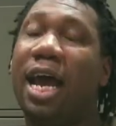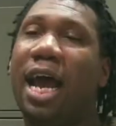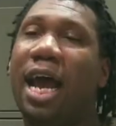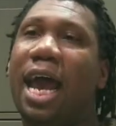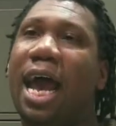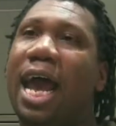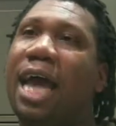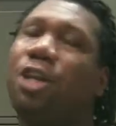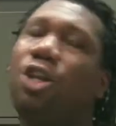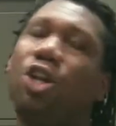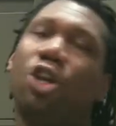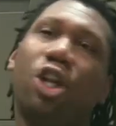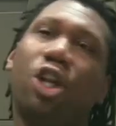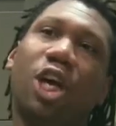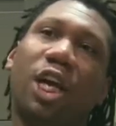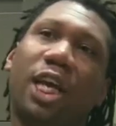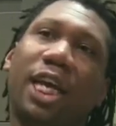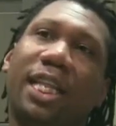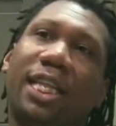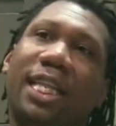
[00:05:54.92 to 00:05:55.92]
and you
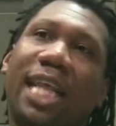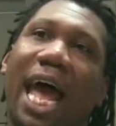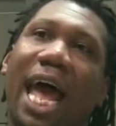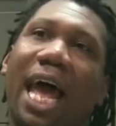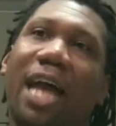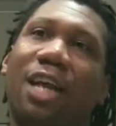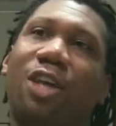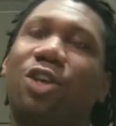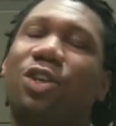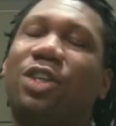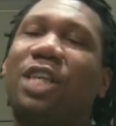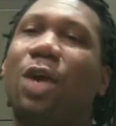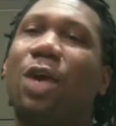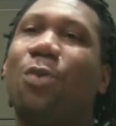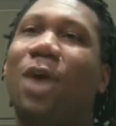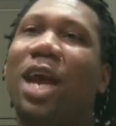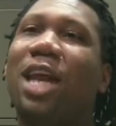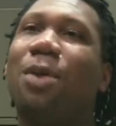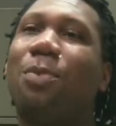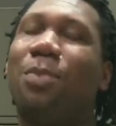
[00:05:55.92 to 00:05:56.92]
look at that and you say,
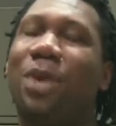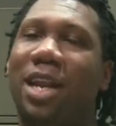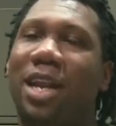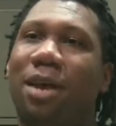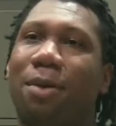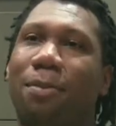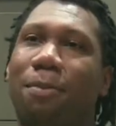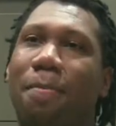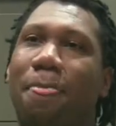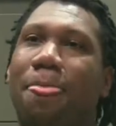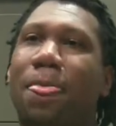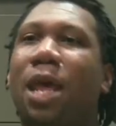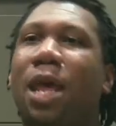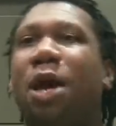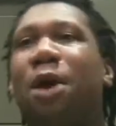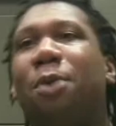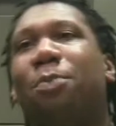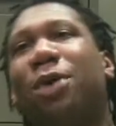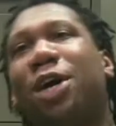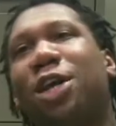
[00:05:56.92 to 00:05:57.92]
wait a minute,
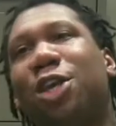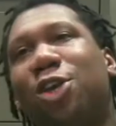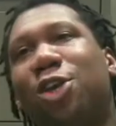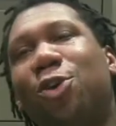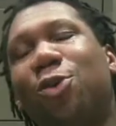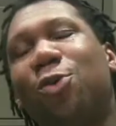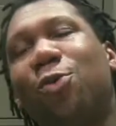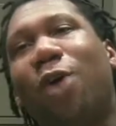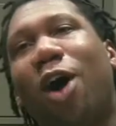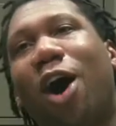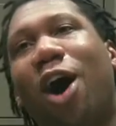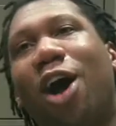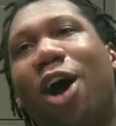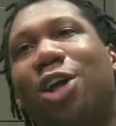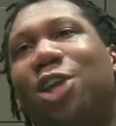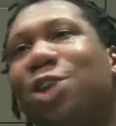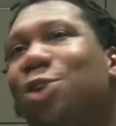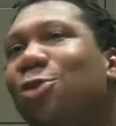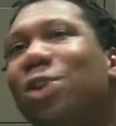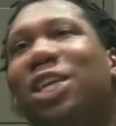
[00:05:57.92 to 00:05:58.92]
but you
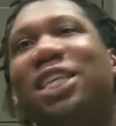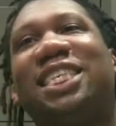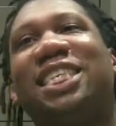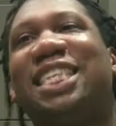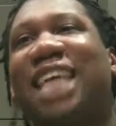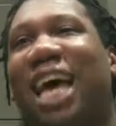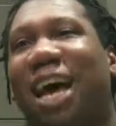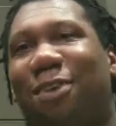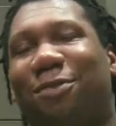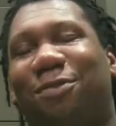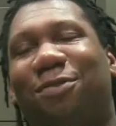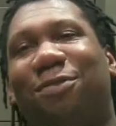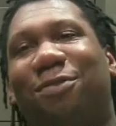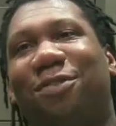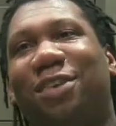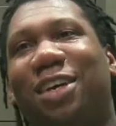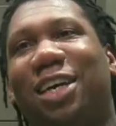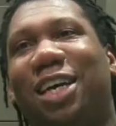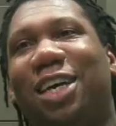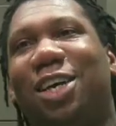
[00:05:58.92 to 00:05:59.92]
are UNICEF,
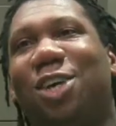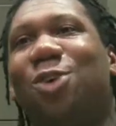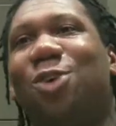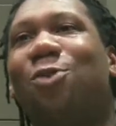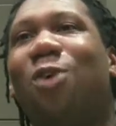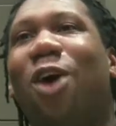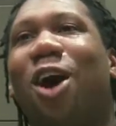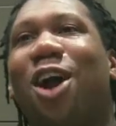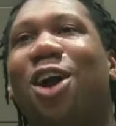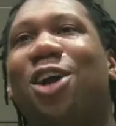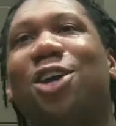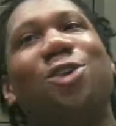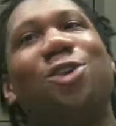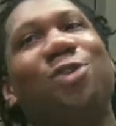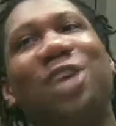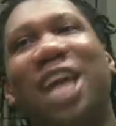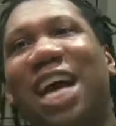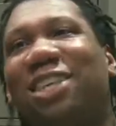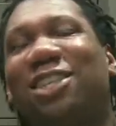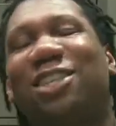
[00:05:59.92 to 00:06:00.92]
you are
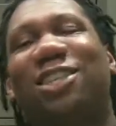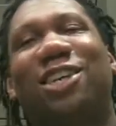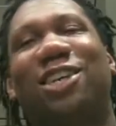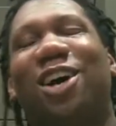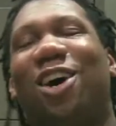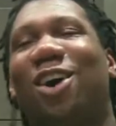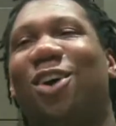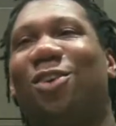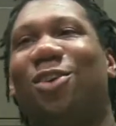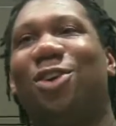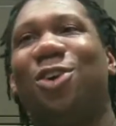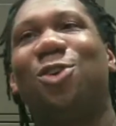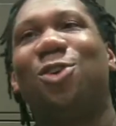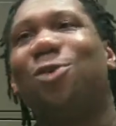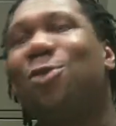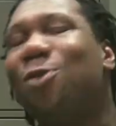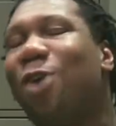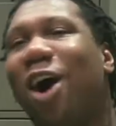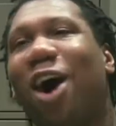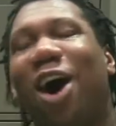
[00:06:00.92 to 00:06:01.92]
UNESCO,
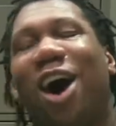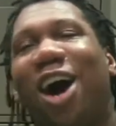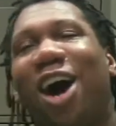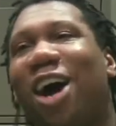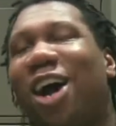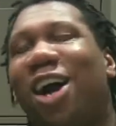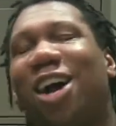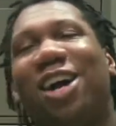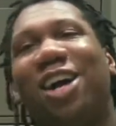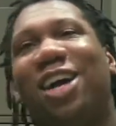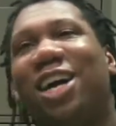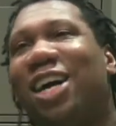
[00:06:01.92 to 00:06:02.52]
you are